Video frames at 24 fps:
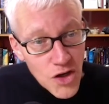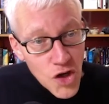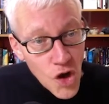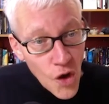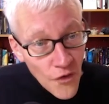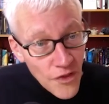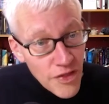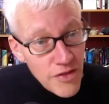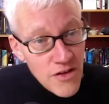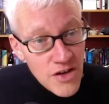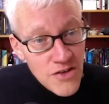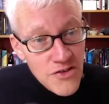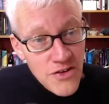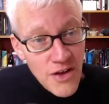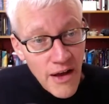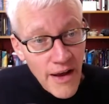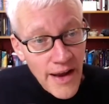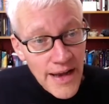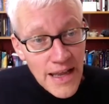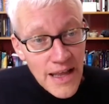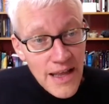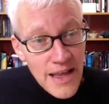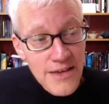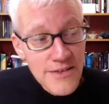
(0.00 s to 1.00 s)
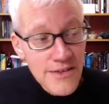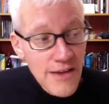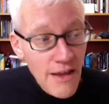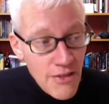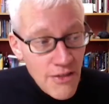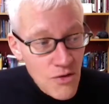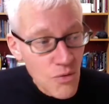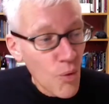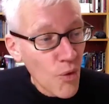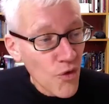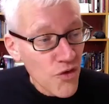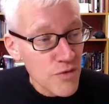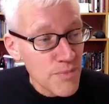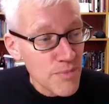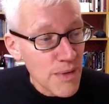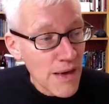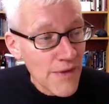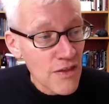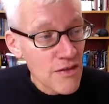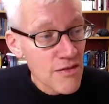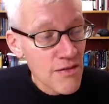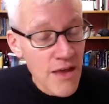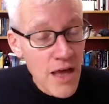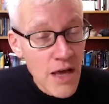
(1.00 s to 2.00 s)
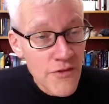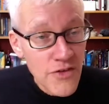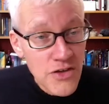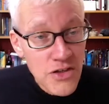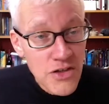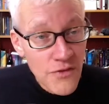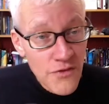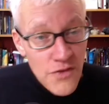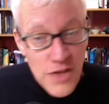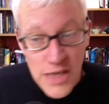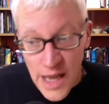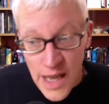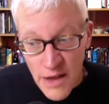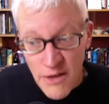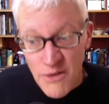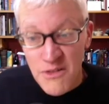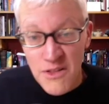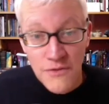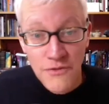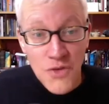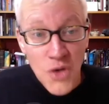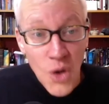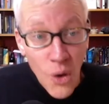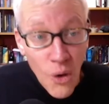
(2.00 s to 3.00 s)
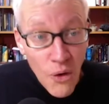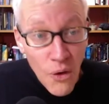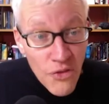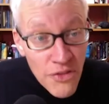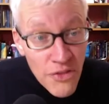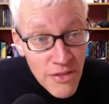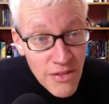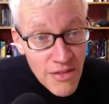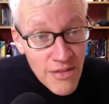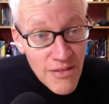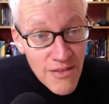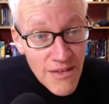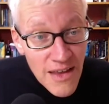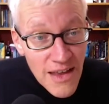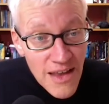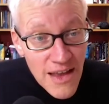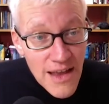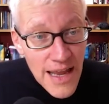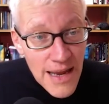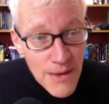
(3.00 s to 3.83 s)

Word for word: Constantine doesn't want to be the servant of loads of gods.